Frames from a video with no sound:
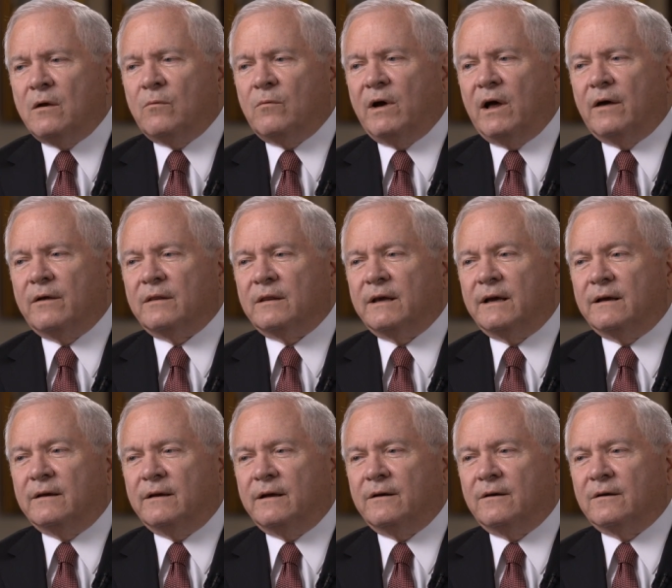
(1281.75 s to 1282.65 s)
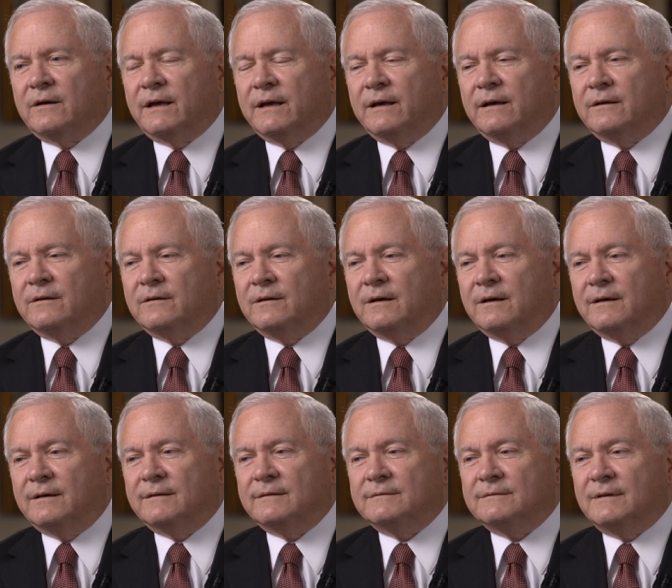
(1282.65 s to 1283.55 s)
Well, I think here again,
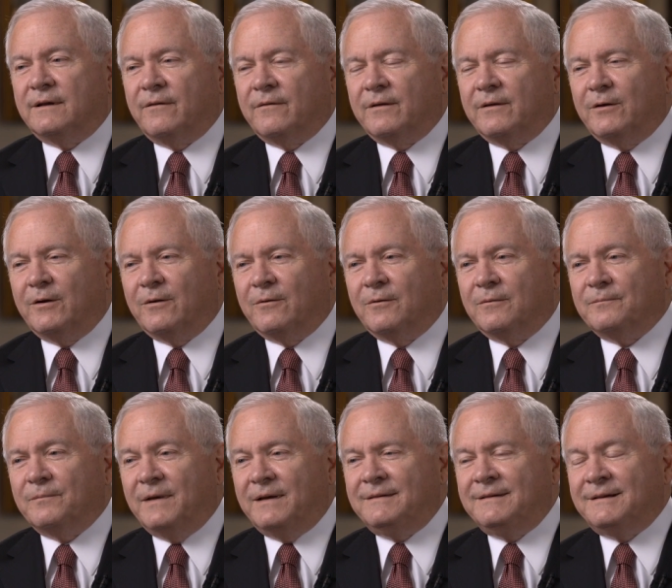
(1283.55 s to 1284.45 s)
uh, you know,